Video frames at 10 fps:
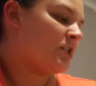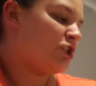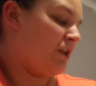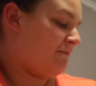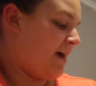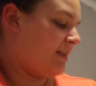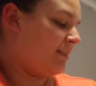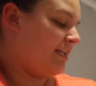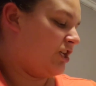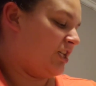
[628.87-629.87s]
She
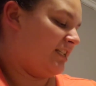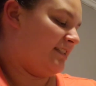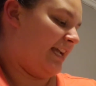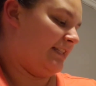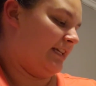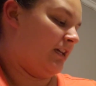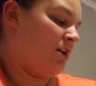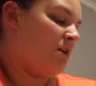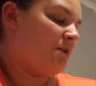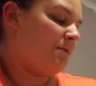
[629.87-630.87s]
finally couldn't stand it.
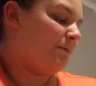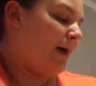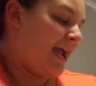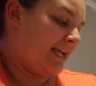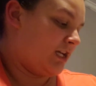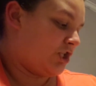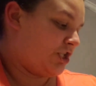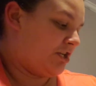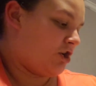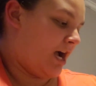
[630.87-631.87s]
Wait,
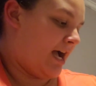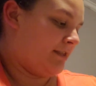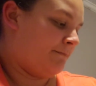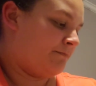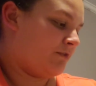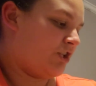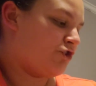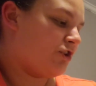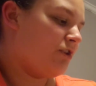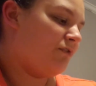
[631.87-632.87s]
she cried. The
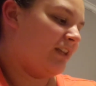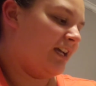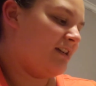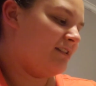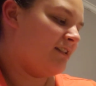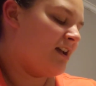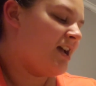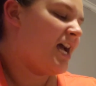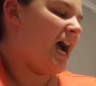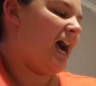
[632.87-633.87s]
truth is,
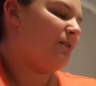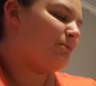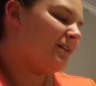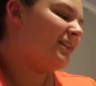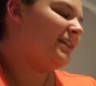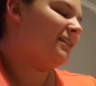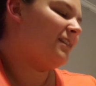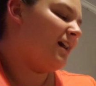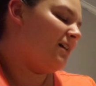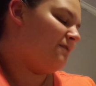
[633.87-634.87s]
I really
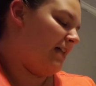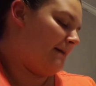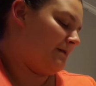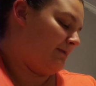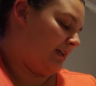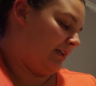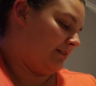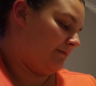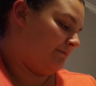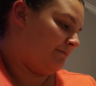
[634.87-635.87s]
love lima beans.